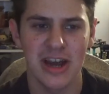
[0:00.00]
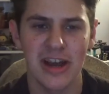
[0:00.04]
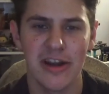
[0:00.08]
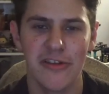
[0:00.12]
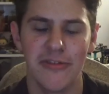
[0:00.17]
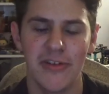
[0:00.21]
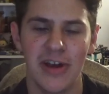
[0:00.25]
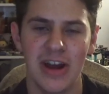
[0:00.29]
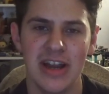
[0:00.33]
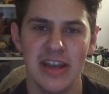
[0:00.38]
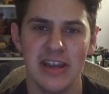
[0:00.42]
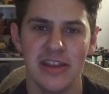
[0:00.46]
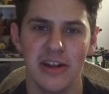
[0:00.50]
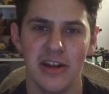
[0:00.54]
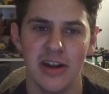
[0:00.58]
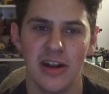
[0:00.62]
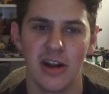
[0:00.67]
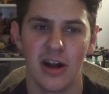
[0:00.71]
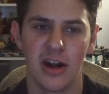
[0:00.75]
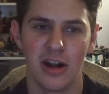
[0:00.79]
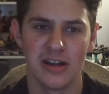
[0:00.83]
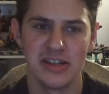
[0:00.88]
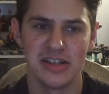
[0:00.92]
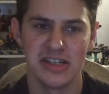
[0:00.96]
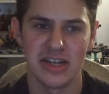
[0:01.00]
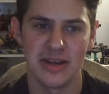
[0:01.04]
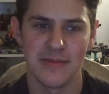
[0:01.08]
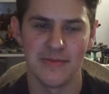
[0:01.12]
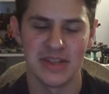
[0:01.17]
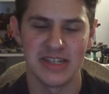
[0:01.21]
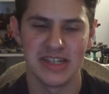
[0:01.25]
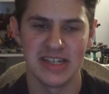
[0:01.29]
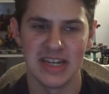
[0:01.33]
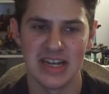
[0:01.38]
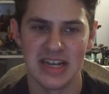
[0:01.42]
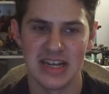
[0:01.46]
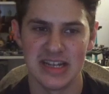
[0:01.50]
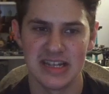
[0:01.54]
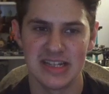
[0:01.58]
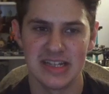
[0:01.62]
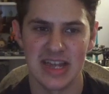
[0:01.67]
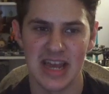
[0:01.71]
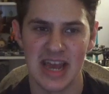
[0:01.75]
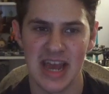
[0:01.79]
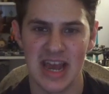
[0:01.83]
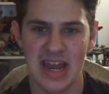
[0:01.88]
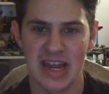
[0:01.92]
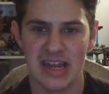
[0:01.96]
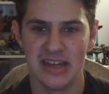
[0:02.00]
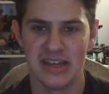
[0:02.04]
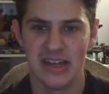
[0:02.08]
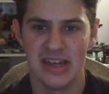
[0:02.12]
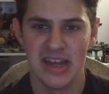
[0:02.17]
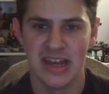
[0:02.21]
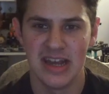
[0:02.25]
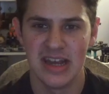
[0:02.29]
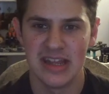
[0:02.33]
find their arch nemesis, and